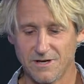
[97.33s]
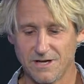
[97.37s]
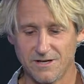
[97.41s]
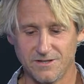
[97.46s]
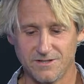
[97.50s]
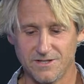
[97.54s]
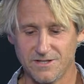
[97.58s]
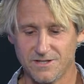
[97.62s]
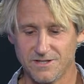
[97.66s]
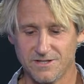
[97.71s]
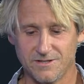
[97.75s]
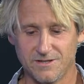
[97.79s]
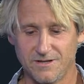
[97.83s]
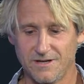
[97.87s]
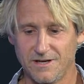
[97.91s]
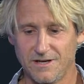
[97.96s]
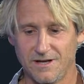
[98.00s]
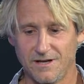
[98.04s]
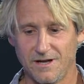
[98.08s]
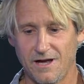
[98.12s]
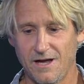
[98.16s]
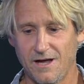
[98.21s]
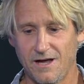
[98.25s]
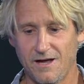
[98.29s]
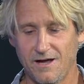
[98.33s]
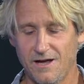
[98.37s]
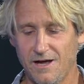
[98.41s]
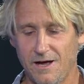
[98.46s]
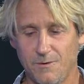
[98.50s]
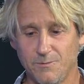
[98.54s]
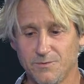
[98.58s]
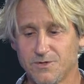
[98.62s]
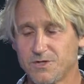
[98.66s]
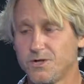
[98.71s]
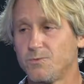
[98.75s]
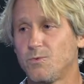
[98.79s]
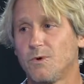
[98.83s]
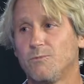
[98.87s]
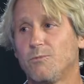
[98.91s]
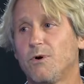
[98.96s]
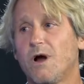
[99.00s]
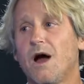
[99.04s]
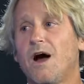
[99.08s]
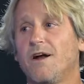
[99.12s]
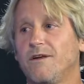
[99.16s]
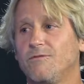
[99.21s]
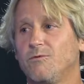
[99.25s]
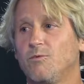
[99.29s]
and just uh, I'm super
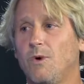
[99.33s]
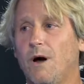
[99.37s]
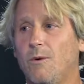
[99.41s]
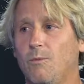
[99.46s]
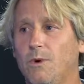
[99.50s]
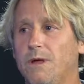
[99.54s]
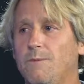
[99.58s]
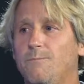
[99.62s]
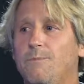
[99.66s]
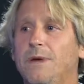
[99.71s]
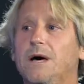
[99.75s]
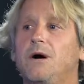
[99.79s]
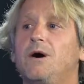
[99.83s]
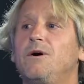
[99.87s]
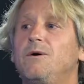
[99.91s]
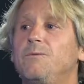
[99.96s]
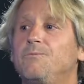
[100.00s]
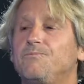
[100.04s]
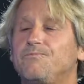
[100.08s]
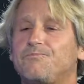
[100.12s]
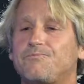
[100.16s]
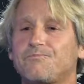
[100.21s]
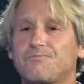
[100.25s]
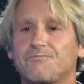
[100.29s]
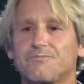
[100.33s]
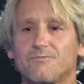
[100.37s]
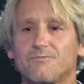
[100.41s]
proud of what we built.